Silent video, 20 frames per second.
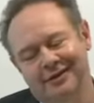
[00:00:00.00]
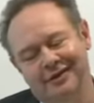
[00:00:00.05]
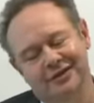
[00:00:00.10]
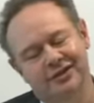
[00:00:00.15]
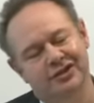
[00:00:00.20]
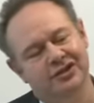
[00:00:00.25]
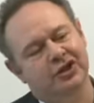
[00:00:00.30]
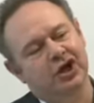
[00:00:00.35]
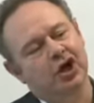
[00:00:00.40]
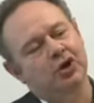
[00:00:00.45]

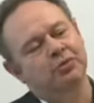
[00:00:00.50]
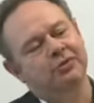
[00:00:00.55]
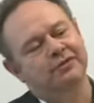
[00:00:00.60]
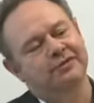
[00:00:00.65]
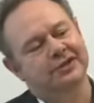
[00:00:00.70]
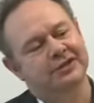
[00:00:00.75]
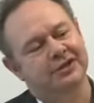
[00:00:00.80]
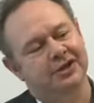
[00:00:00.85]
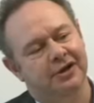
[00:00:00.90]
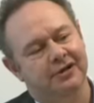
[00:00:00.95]
scope of
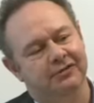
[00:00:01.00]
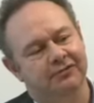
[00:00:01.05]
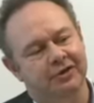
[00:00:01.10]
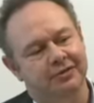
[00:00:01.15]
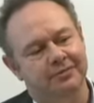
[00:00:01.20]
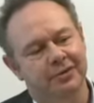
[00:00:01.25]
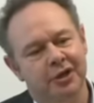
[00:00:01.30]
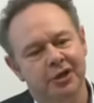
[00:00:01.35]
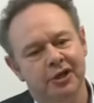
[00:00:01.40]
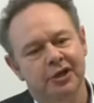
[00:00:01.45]
design
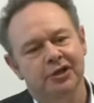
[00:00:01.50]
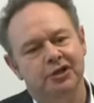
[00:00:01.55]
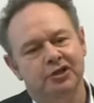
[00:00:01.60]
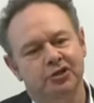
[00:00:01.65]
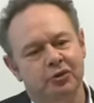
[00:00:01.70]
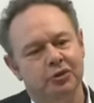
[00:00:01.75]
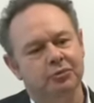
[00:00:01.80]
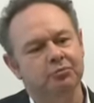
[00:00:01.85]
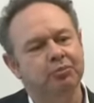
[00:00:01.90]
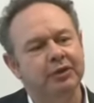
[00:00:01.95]
freedom
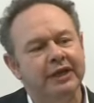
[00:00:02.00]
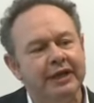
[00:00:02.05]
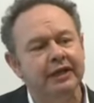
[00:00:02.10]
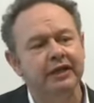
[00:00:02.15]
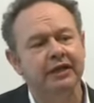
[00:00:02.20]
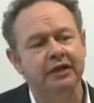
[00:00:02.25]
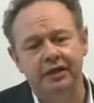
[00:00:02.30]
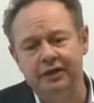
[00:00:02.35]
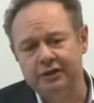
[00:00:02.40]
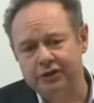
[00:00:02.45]
to a
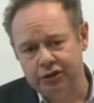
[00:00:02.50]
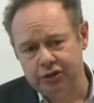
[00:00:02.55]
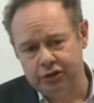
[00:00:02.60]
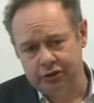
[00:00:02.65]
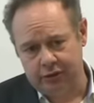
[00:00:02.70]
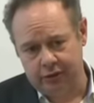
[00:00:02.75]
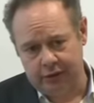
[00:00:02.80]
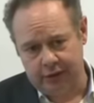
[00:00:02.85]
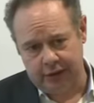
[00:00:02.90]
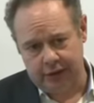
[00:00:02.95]
blinking
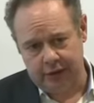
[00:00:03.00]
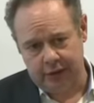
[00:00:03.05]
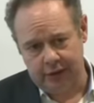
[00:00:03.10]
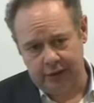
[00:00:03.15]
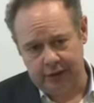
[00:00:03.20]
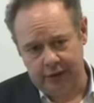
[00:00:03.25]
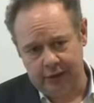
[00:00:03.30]
jury.